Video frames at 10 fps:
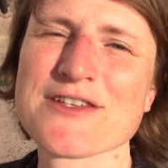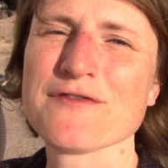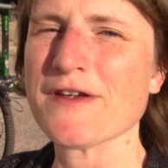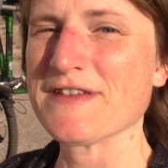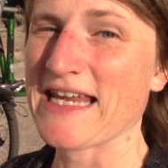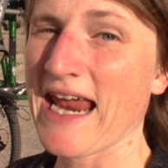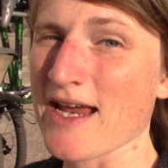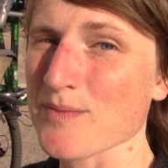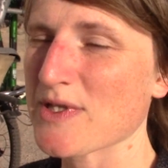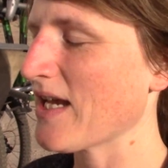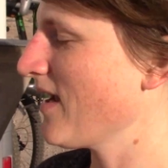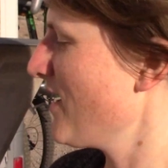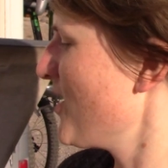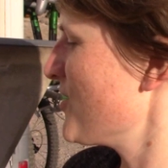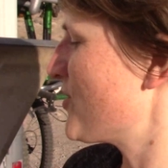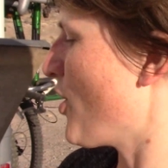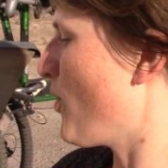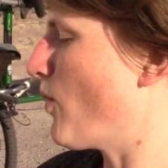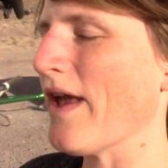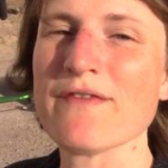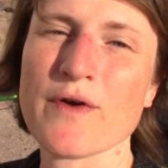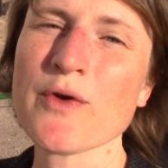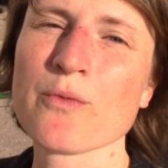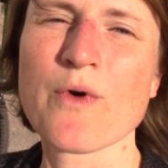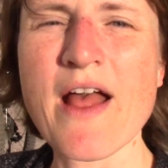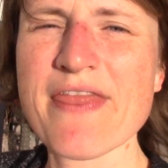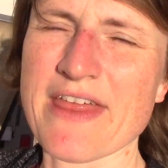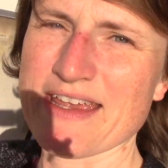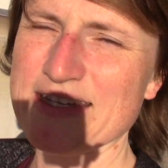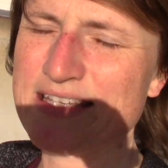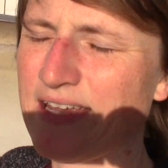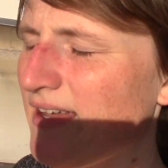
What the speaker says: 50 amps. So if we run this